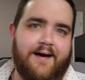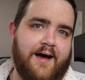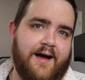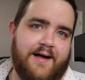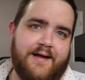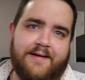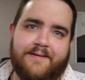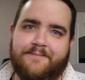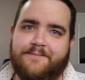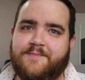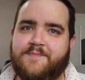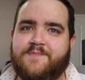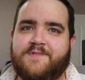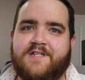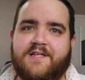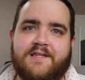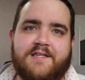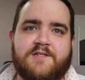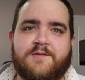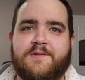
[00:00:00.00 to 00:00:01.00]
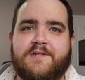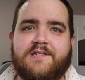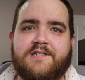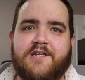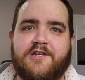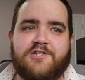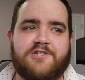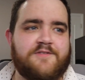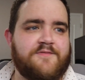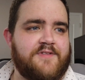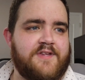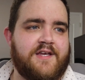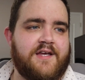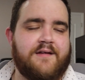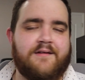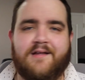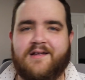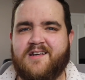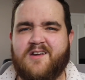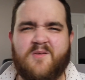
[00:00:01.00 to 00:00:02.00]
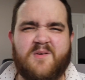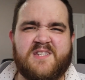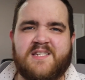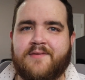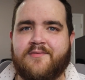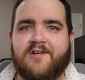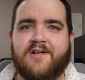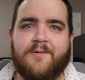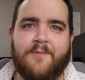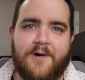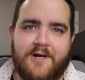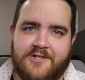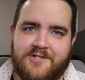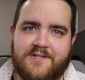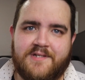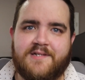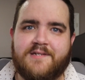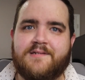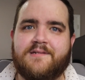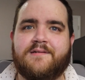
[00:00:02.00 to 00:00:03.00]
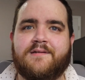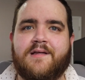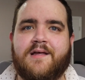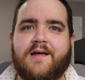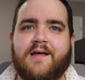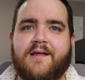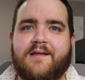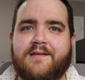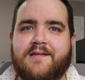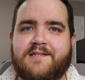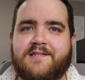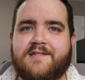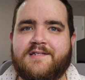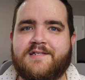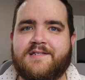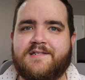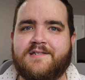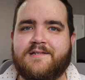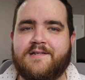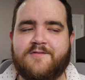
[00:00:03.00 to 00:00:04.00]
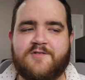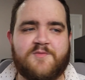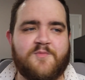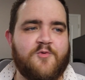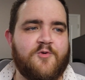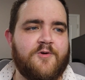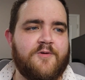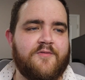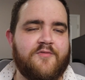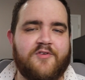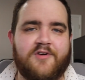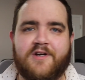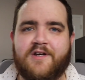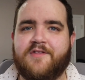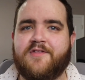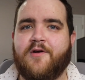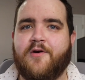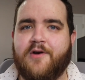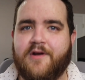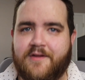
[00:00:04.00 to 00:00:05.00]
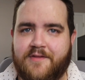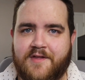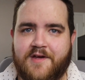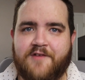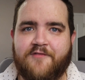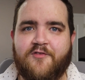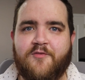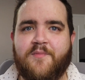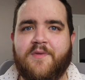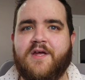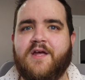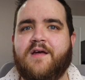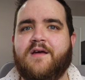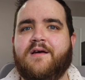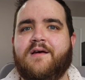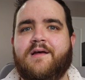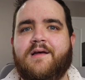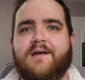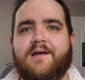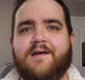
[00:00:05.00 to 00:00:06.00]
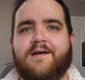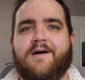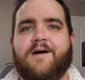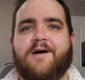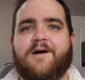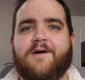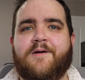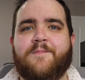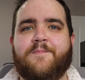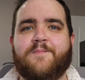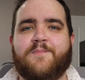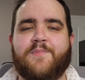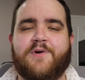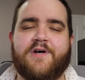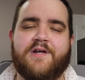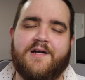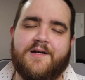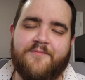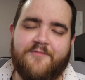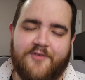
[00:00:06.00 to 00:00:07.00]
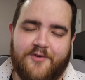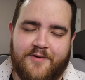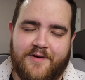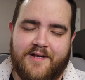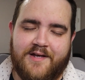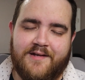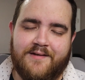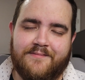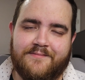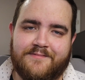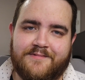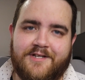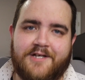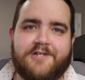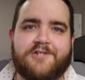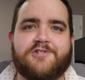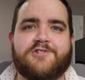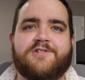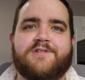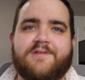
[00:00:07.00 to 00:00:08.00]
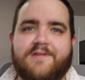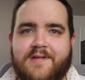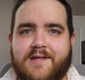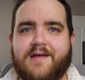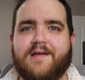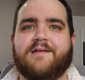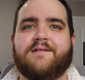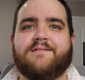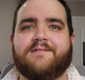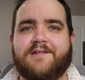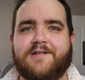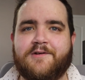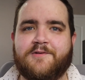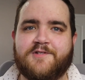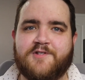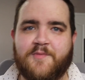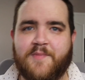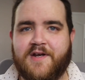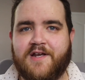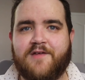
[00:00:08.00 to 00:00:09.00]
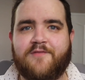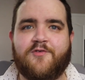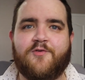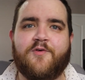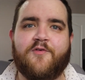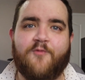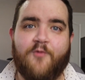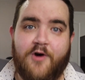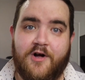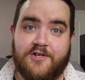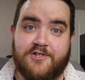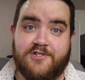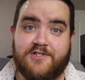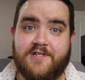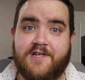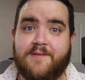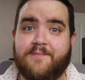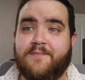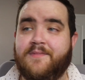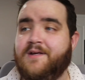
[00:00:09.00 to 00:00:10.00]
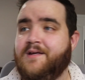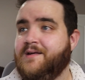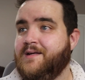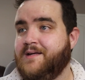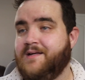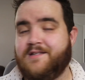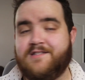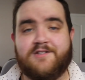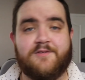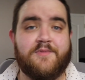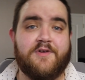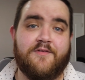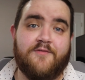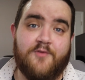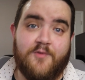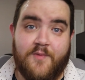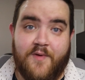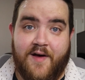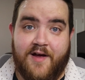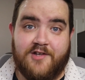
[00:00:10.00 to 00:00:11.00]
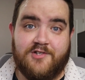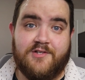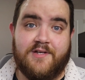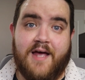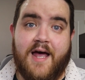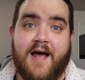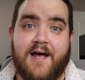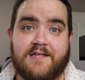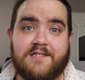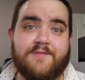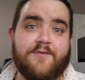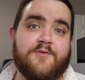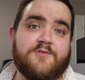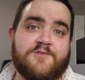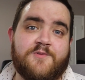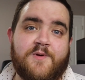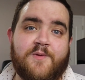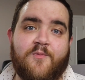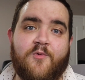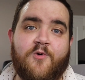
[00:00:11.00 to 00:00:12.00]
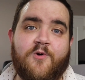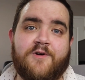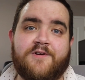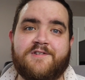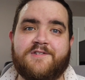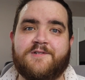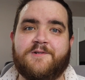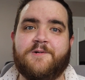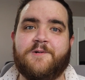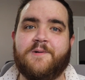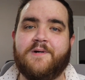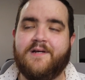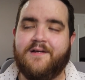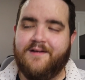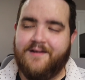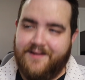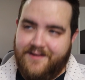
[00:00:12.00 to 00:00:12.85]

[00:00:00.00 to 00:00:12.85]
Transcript: I did this with the intention of thinking like no one's ever gonna watch these. Like this is it was more of a cathartic thing for me. Um, but I'm very touched that you know so many of you have watched them. So many of you actually asked if I was doing more. So